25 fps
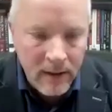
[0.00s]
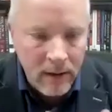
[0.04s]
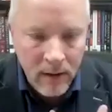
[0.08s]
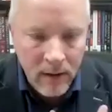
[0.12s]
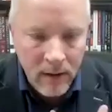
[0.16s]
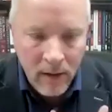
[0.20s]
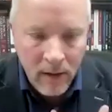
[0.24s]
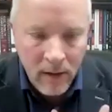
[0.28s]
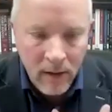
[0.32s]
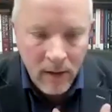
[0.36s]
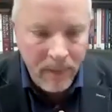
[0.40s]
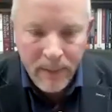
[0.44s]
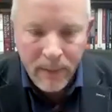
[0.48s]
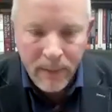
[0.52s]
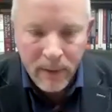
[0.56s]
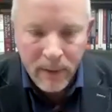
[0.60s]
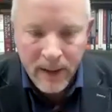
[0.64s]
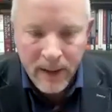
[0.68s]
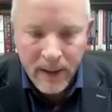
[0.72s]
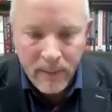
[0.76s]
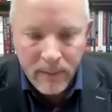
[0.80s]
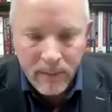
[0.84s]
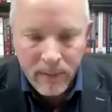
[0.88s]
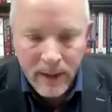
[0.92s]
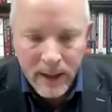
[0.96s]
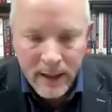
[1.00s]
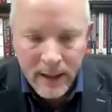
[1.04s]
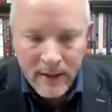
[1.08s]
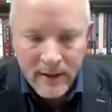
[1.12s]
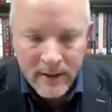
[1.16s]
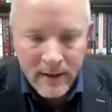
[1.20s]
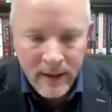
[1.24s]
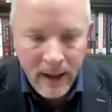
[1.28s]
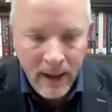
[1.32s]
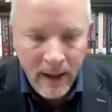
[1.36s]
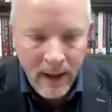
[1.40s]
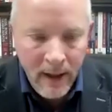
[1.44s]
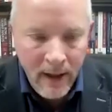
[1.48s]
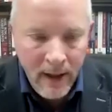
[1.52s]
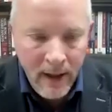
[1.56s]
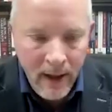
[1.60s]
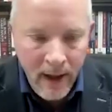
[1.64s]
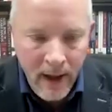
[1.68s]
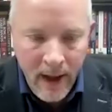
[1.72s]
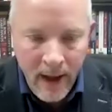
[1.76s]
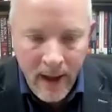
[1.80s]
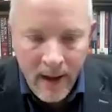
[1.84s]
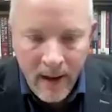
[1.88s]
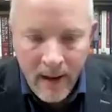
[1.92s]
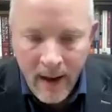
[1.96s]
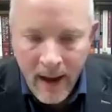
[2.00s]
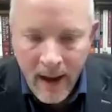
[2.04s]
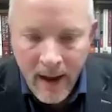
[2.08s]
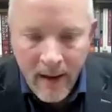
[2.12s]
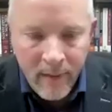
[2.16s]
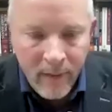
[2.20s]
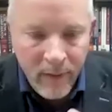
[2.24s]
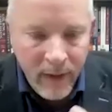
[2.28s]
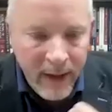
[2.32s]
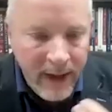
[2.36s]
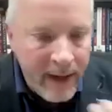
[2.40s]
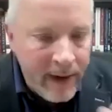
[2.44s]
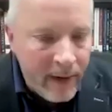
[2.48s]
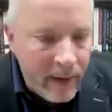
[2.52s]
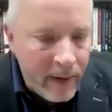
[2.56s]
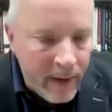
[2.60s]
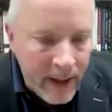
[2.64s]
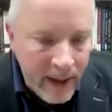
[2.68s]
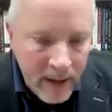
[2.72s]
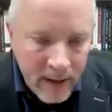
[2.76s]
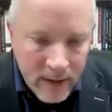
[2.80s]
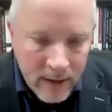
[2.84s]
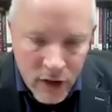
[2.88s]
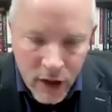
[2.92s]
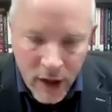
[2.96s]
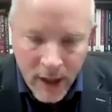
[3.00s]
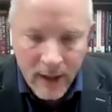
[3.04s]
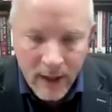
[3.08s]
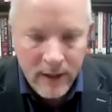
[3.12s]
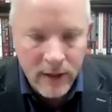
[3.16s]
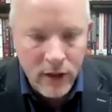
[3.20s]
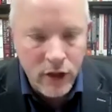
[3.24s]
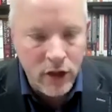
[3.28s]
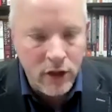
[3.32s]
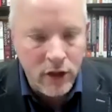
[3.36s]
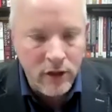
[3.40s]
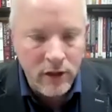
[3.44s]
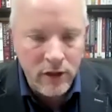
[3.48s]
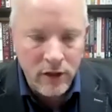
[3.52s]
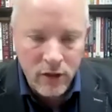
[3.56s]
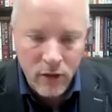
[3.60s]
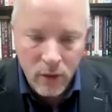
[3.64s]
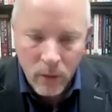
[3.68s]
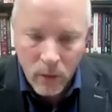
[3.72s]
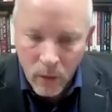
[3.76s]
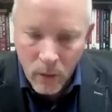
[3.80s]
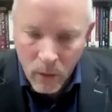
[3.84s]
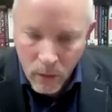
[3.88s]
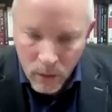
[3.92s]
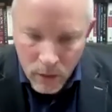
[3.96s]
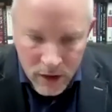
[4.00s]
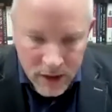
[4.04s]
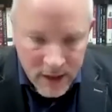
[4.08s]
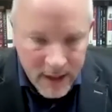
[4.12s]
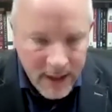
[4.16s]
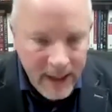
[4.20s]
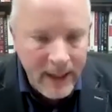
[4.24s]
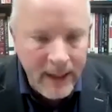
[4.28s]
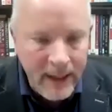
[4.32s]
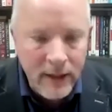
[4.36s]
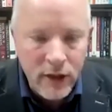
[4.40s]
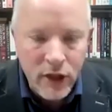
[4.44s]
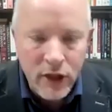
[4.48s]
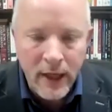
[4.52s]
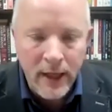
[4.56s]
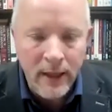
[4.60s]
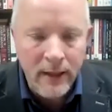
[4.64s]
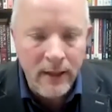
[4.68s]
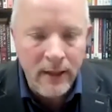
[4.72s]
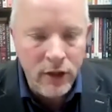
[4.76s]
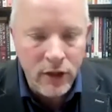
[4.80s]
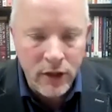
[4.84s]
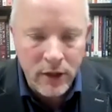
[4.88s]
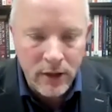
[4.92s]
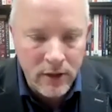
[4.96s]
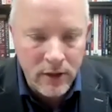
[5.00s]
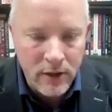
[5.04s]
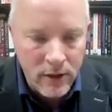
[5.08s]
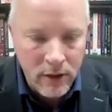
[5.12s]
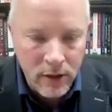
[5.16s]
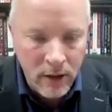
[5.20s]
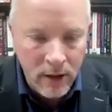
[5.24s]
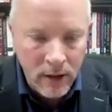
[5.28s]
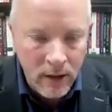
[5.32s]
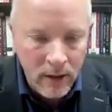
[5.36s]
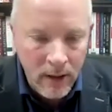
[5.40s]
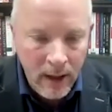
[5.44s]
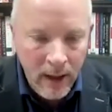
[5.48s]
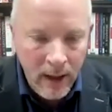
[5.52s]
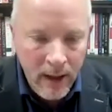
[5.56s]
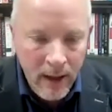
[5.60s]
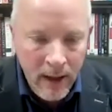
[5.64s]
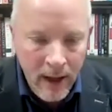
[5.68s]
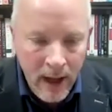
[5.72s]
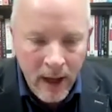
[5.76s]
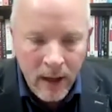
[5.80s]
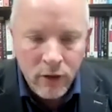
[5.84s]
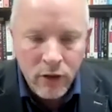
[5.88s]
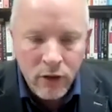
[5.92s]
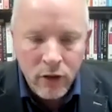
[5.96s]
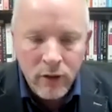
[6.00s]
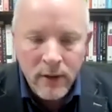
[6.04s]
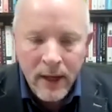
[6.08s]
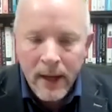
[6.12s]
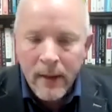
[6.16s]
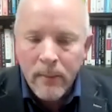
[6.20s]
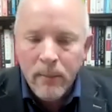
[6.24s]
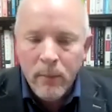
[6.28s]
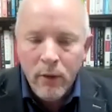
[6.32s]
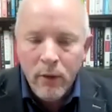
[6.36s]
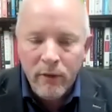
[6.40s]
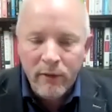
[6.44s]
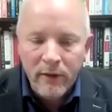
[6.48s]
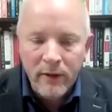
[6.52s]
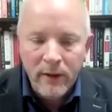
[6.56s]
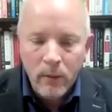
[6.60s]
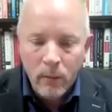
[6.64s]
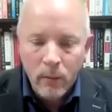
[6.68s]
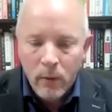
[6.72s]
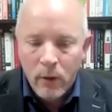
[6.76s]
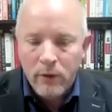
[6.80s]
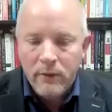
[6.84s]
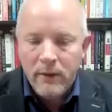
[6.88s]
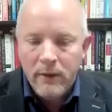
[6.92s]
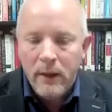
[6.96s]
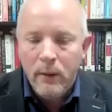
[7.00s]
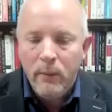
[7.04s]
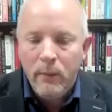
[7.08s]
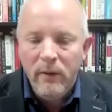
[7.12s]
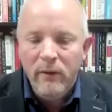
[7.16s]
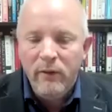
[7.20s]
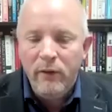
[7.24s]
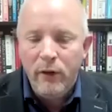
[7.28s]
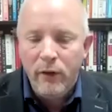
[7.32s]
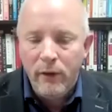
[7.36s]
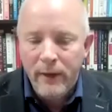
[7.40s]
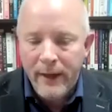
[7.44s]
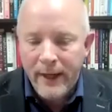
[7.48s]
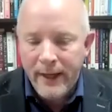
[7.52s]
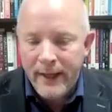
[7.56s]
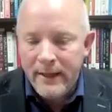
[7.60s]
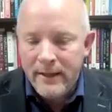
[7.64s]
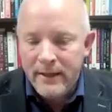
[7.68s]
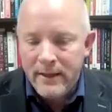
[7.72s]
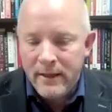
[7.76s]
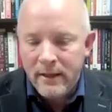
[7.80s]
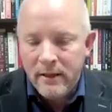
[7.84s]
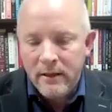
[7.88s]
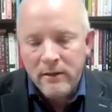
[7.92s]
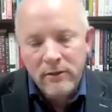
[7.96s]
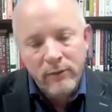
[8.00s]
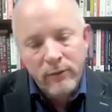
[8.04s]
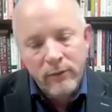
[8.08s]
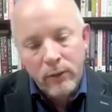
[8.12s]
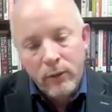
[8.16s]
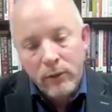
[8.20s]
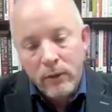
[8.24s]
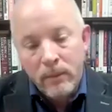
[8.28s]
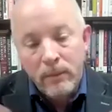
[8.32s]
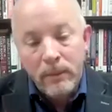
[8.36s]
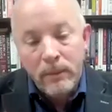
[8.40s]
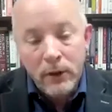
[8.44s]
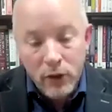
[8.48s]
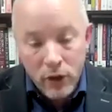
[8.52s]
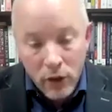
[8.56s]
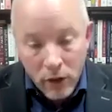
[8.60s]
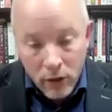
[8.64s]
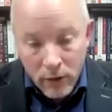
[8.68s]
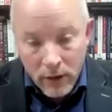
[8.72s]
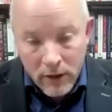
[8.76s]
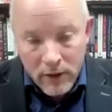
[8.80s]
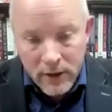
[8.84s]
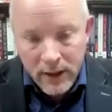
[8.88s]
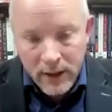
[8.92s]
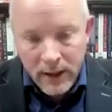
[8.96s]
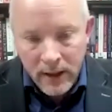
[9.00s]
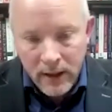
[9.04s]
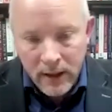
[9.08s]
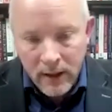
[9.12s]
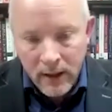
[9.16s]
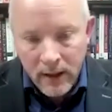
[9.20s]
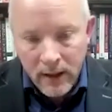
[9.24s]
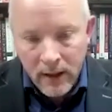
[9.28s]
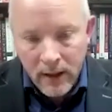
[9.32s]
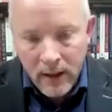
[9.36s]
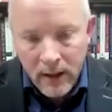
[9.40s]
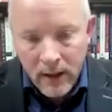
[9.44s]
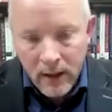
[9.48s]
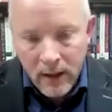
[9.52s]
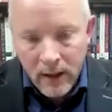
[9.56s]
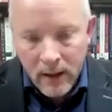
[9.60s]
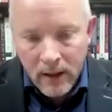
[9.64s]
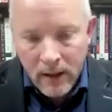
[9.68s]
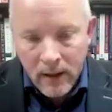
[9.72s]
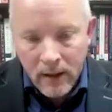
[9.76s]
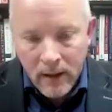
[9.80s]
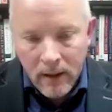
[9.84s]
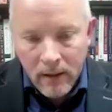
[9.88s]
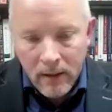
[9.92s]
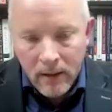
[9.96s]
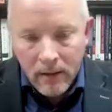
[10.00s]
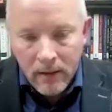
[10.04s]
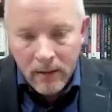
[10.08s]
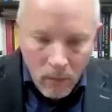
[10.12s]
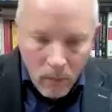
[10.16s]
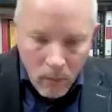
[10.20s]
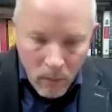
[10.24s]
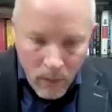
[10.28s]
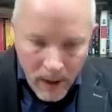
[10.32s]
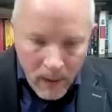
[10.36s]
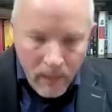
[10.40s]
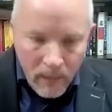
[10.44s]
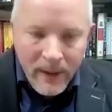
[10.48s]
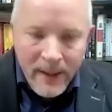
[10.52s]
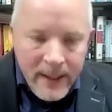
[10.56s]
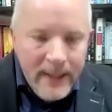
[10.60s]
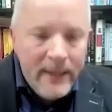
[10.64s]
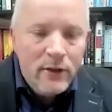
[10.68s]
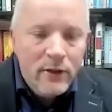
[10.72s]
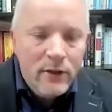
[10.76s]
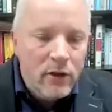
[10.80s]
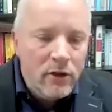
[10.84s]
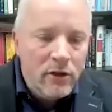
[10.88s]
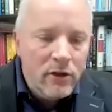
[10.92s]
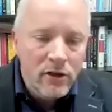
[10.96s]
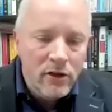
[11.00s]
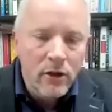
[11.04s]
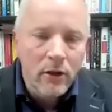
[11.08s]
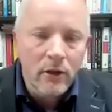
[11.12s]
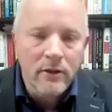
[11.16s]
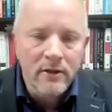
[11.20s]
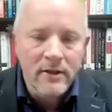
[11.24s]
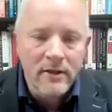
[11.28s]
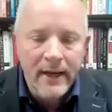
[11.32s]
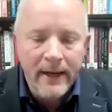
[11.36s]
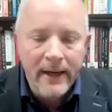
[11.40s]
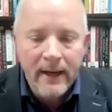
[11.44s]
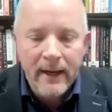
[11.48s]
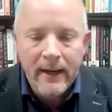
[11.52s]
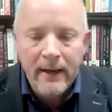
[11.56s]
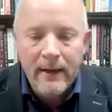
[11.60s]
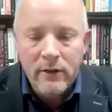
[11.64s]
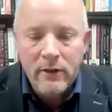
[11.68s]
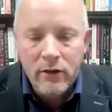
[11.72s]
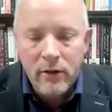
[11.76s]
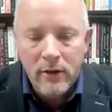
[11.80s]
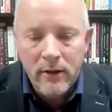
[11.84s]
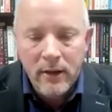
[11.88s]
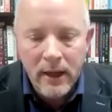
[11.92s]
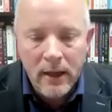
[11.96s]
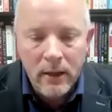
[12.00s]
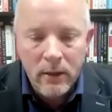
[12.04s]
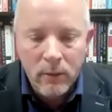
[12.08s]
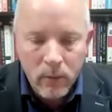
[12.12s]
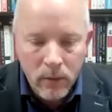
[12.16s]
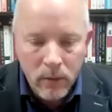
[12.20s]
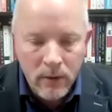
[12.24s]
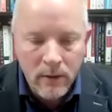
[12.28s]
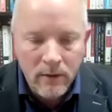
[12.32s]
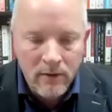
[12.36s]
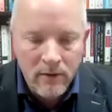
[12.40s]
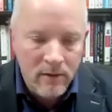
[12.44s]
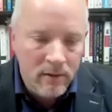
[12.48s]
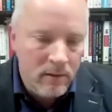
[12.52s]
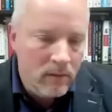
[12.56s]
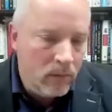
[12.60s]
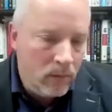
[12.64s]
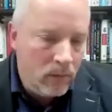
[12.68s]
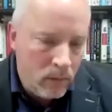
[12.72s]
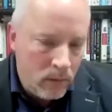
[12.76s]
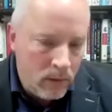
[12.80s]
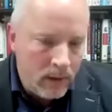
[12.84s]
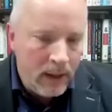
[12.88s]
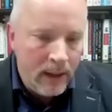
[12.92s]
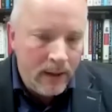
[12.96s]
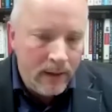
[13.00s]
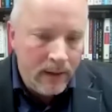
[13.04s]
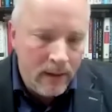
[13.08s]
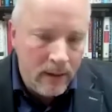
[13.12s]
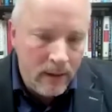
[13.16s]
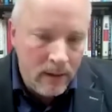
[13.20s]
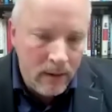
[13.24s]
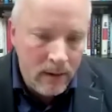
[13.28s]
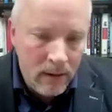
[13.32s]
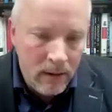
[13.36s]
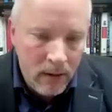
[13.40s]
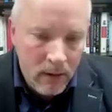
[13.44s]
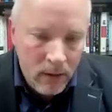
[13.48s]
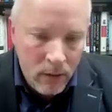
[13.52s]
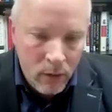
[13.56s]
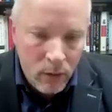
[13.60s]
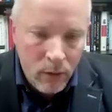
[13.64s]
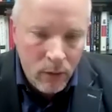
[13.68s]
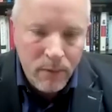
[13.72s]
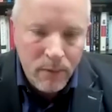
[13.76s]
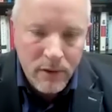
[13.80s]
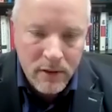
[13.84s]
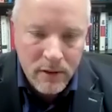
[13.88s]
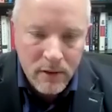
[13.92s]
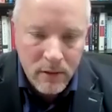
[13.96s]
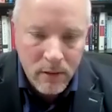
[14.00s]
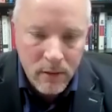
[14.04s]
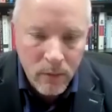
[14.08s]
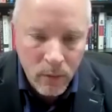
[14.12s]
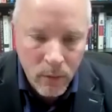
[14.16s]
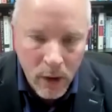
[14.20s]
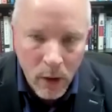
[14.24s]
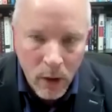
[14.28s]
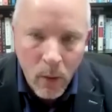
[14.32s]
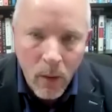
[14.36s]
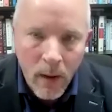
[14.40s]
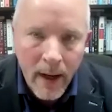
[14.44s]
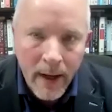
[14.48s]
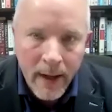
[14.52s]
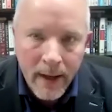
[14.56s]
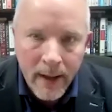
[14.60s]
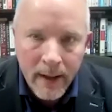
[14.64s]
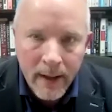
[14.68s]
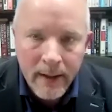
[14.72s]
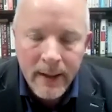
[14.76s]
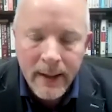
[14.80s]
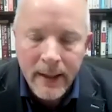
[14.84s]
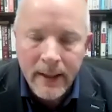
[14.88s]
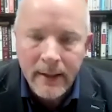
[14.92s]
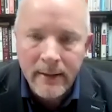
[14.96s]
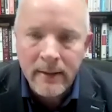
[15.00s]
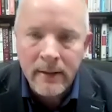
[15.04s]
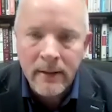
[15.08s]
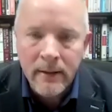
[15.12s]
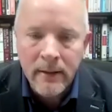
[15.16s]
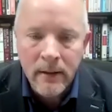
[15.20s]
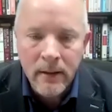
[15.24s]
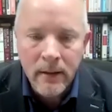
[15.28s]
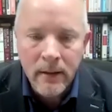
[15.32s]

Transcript: of people that might have hearing challenges or seeing challenges. How do they move in the world that we've created for the majority, where we need to start taking into account what other groups require and need?